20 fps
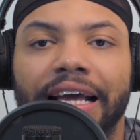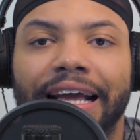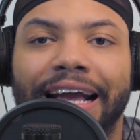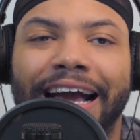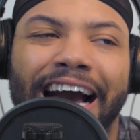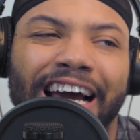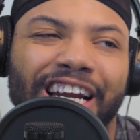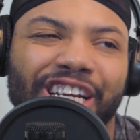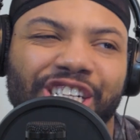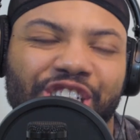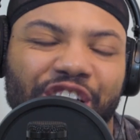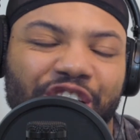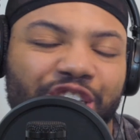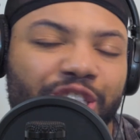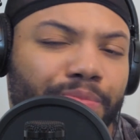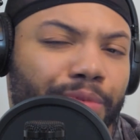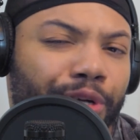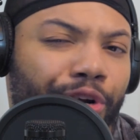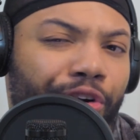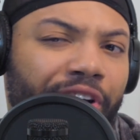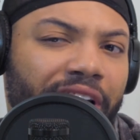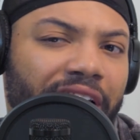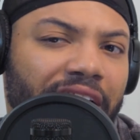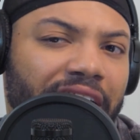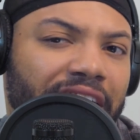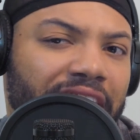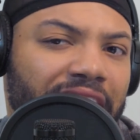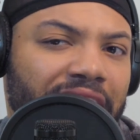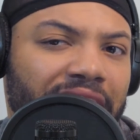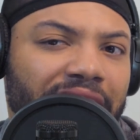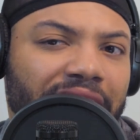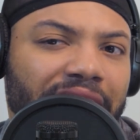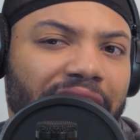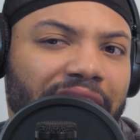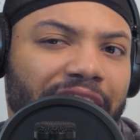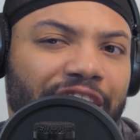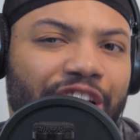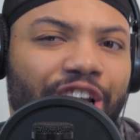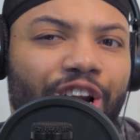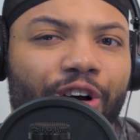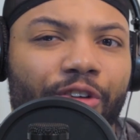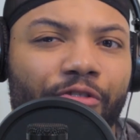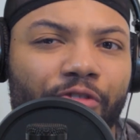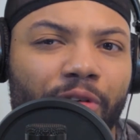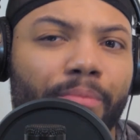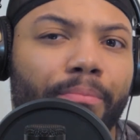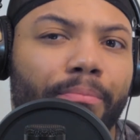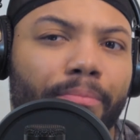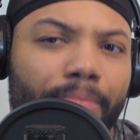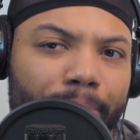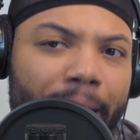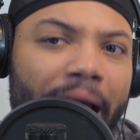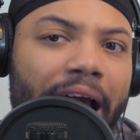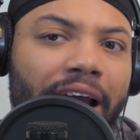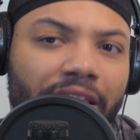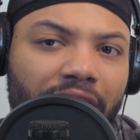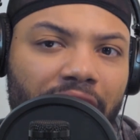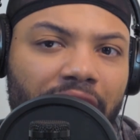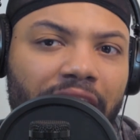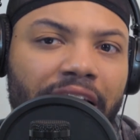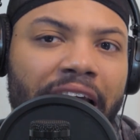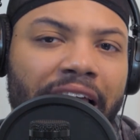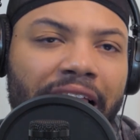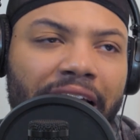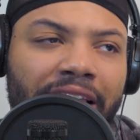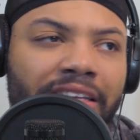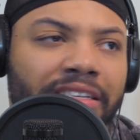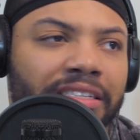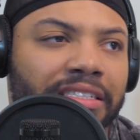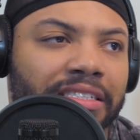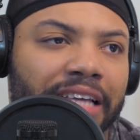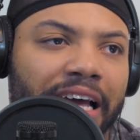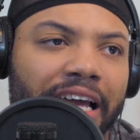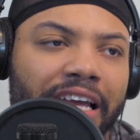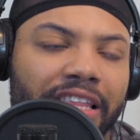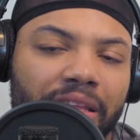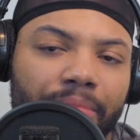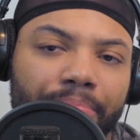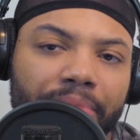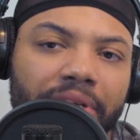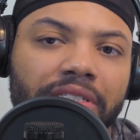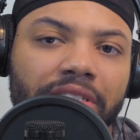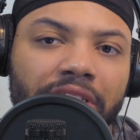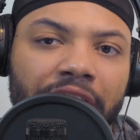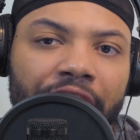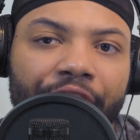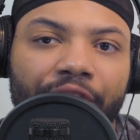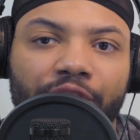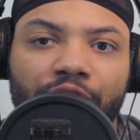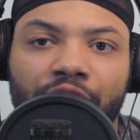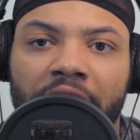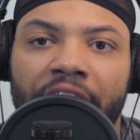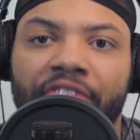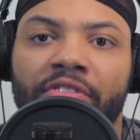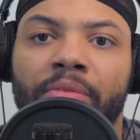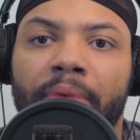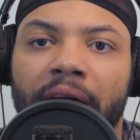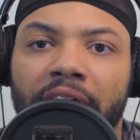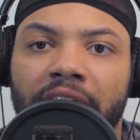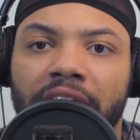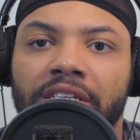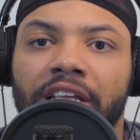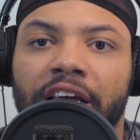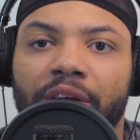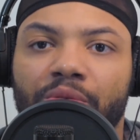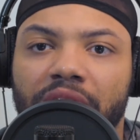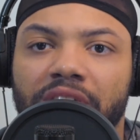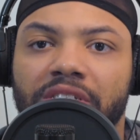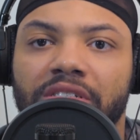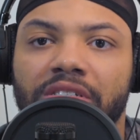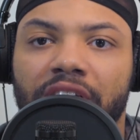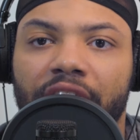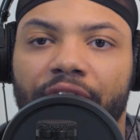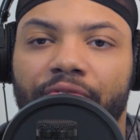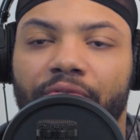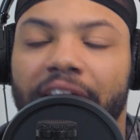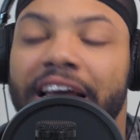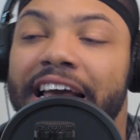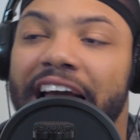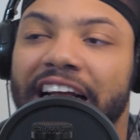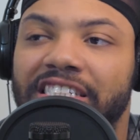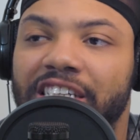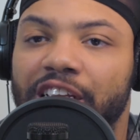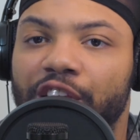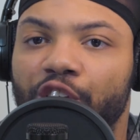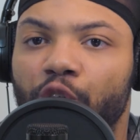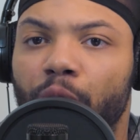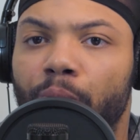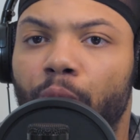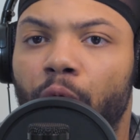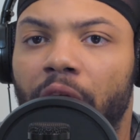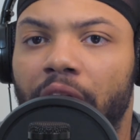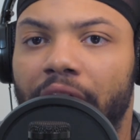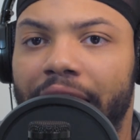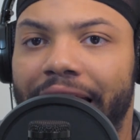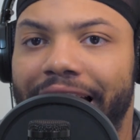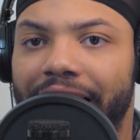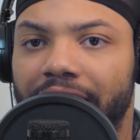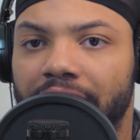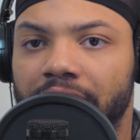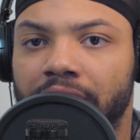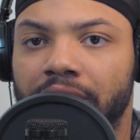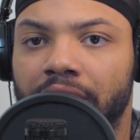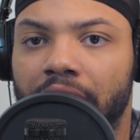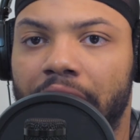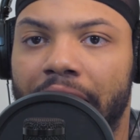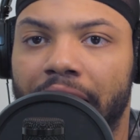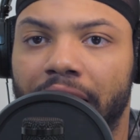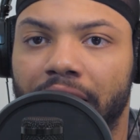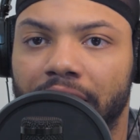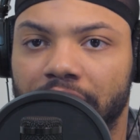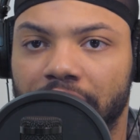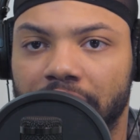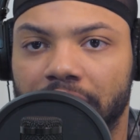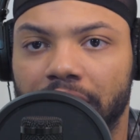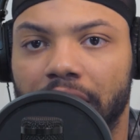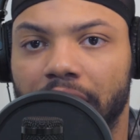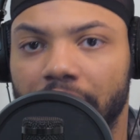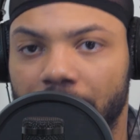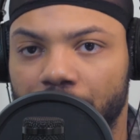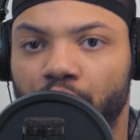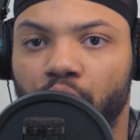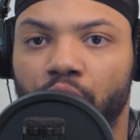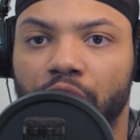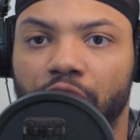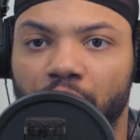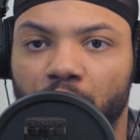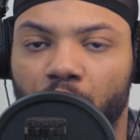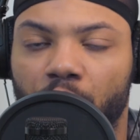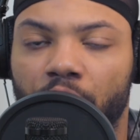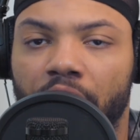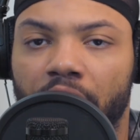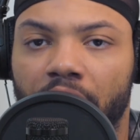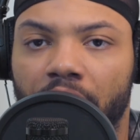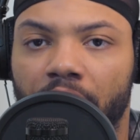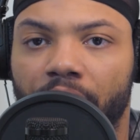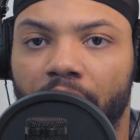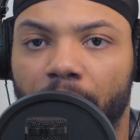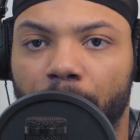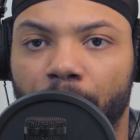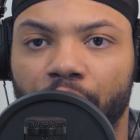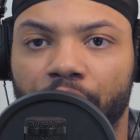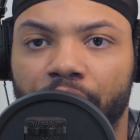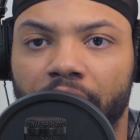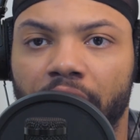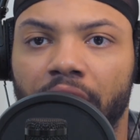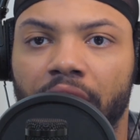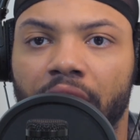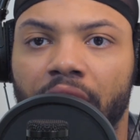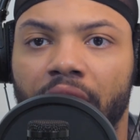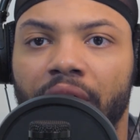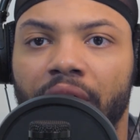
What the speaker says: kind of Shakespearean-y, from back in the day. Like, this is like in the BC era, so everybody's language is different. It's a little more lax to kind of just let you enjoy the movie,